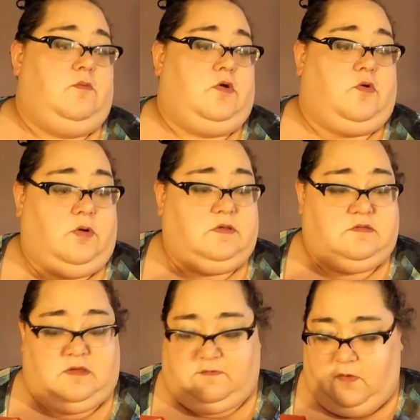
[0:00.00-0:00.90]
record
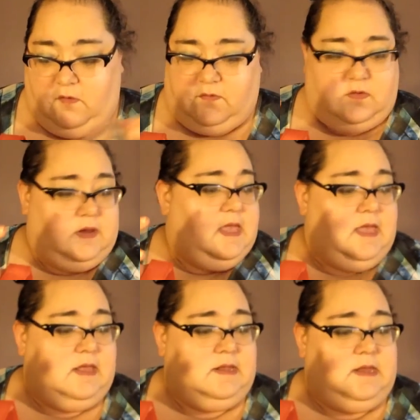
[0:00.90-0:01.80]
stuff over
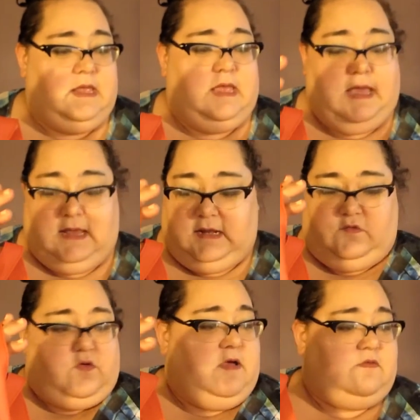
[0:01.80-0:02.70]
again. And it
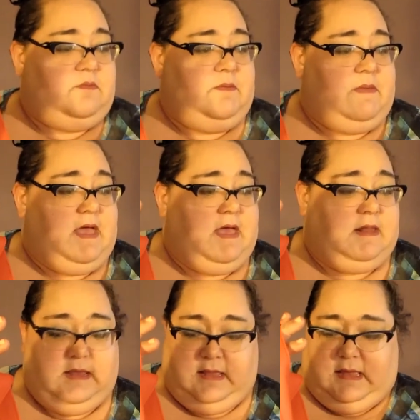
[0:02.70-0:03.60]
drives me
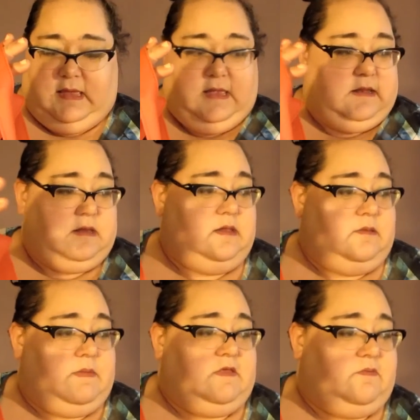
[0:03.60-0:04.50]
mad and
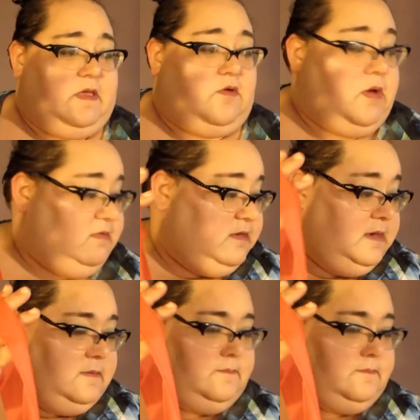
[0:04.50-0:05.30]
makes me crazy.